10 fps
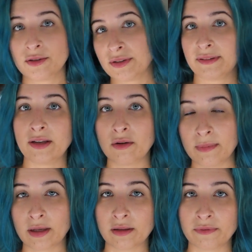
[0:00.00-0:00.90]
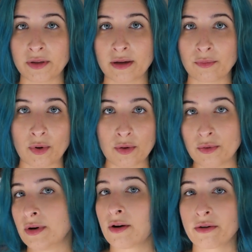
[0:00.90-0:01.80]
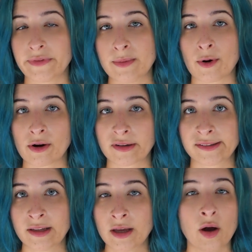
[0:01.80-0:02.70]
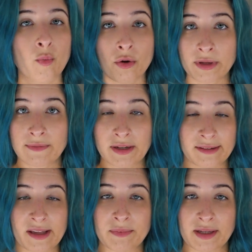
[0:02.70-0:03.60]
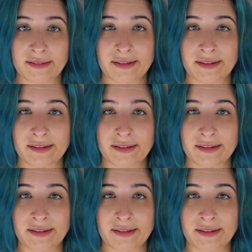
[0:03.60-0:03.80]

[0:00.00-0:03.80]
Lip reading: just, you know, middle of the road RV parks, won't even accept us.